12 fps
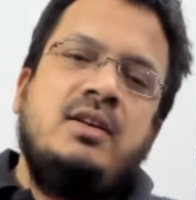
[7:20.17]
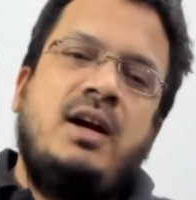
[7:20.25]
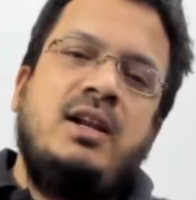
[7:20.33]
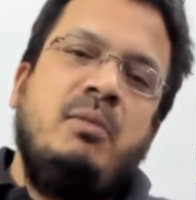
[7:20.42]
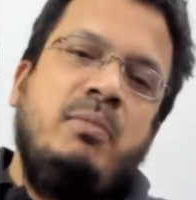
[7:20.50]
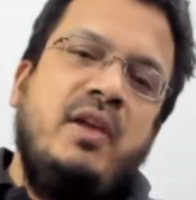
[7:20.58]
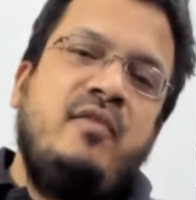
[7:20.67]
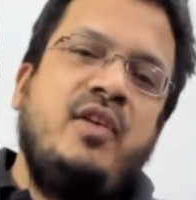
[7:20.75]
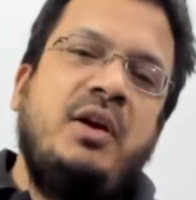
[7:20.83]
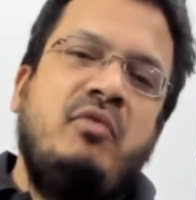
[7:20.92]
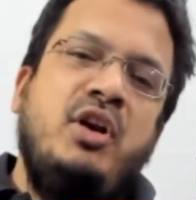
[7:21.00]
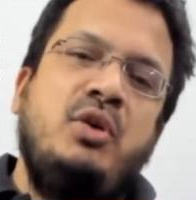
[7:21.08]
And the
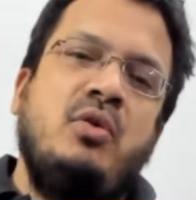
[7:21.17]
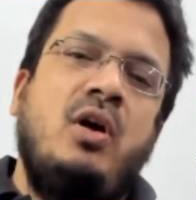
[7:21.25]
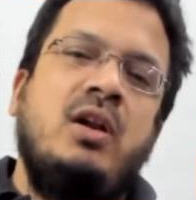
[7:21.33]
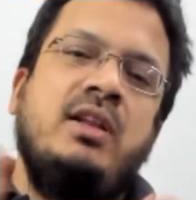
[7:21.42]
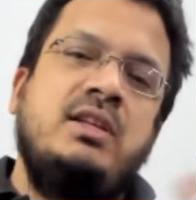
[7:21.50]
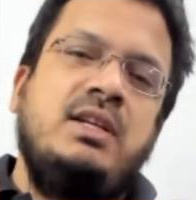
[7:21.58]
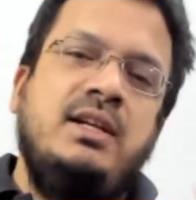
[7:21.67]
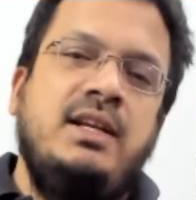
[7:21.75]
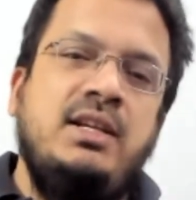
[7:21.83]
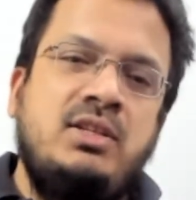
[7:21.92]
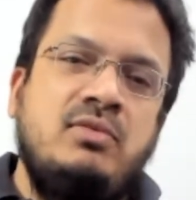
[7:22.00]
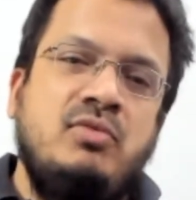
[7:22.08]
benefit went to all the
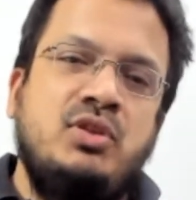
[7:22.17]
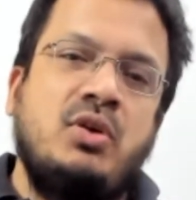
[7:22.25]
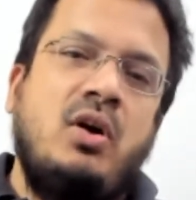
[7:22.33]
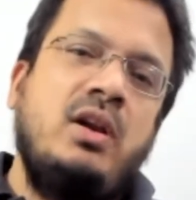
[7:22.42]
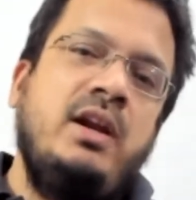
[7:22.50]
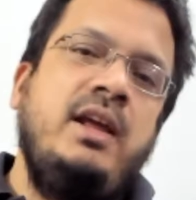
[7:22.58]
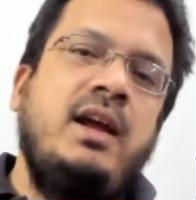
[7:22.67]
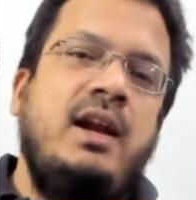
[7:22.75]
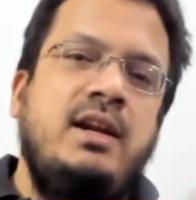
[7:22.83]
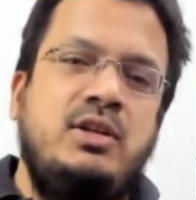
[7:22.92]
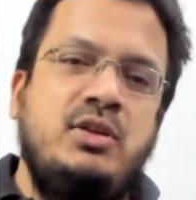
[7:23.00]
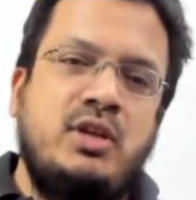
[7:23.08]
cities which already had
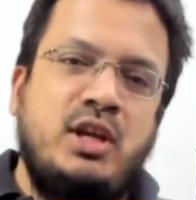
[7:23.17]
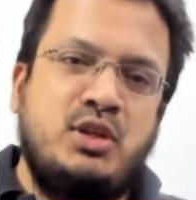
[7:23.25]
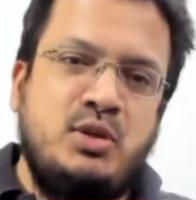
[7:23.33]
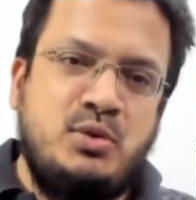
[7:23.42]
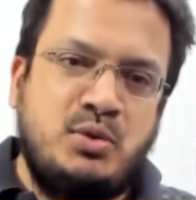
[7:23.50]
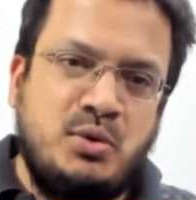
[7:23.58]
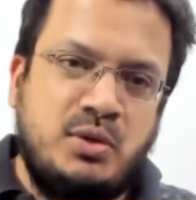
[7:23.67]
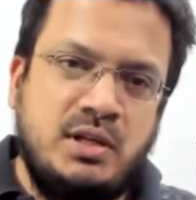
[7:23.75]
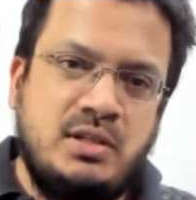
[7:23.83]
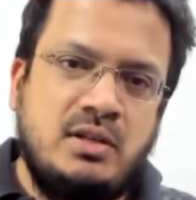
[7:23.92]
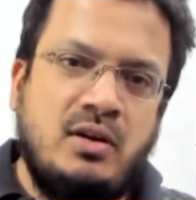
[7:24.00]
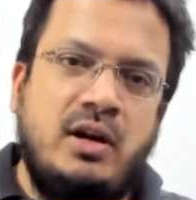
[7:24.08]
education
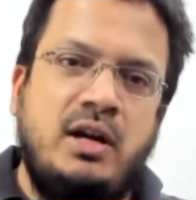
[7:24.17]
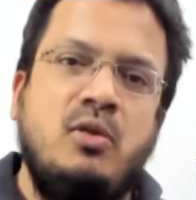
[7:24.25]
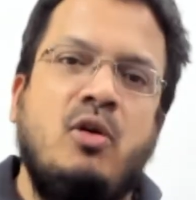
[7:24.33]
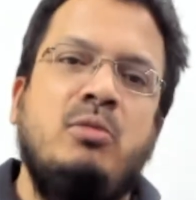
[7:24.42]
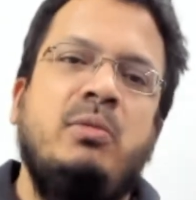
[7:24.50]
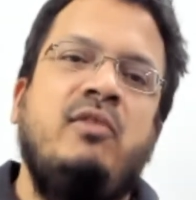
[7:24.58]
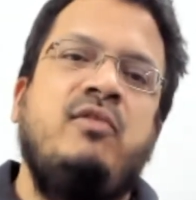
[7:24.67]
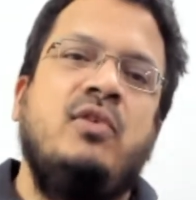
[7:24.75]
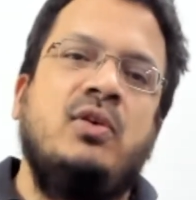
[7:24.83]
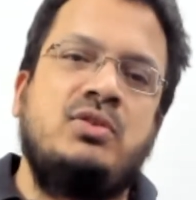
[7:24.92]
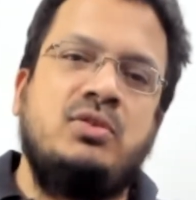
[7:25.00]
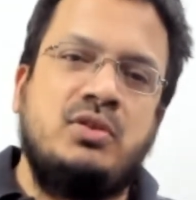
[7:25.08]
institutions, and government
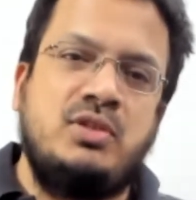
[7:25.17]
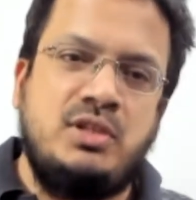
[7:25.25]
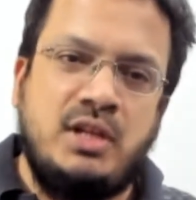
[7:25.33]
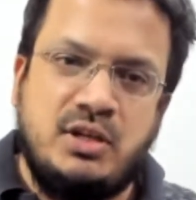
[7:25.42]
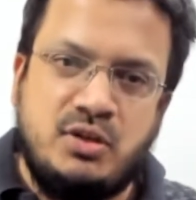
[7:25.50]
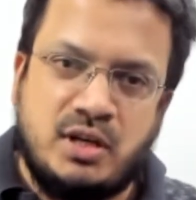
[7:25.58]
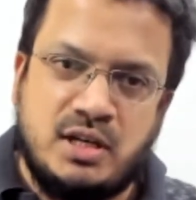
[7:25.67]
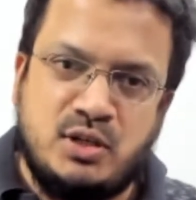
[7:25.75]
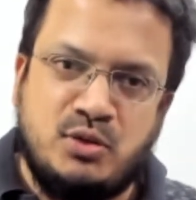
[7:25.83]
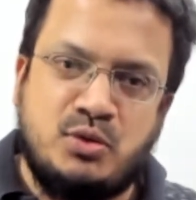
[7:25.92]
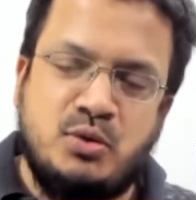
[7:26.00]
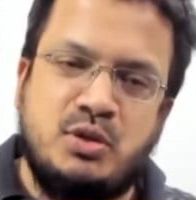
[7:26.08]
forced those education
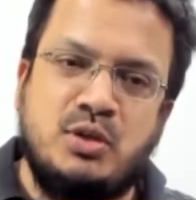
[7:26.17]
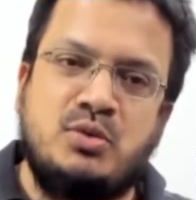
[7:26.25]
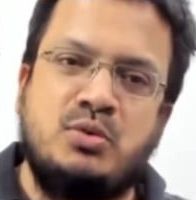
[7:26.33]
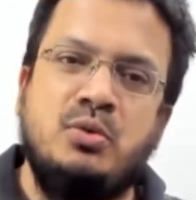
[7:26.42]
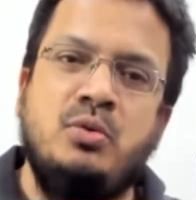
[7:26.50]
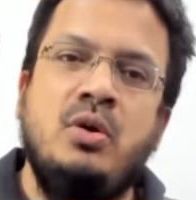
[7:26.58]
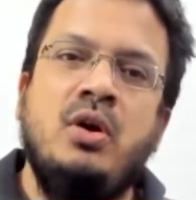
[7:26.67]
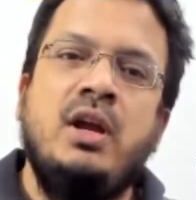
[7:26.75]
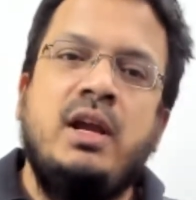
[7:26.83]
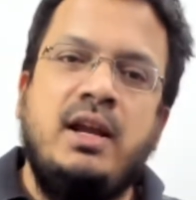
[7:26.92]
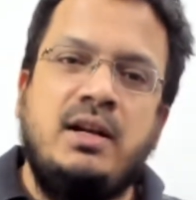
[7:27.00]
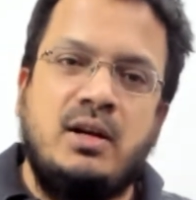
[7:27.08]
institutions to
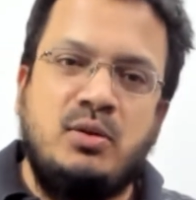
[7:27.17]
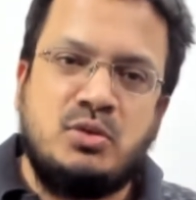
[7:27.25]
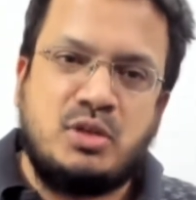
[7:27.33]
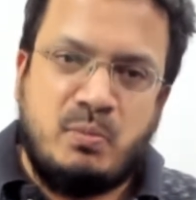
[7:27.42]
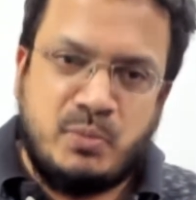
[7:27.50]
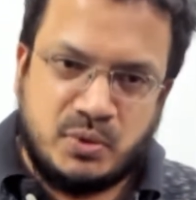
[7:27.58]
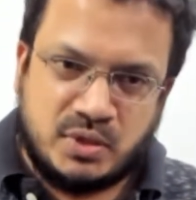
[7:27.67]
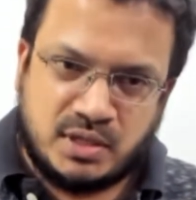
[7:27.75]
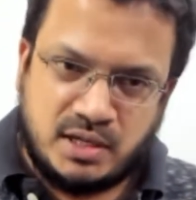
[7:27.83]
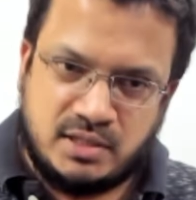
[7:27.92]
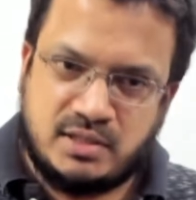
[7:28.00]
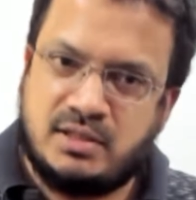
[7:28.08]
introduce computer
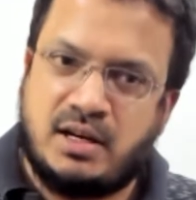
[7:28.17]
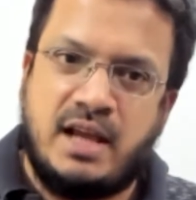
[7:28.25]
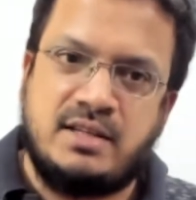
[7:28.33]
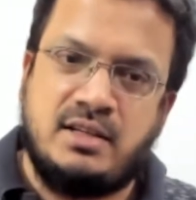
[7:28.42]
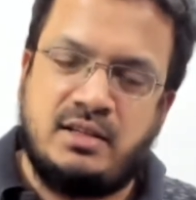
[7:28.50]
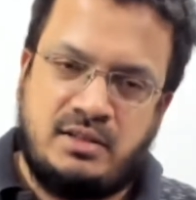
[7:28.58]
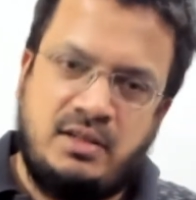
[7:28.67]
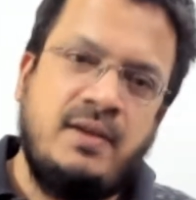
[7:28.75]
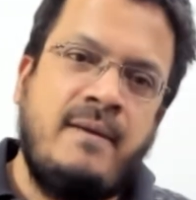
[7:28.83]
science classes.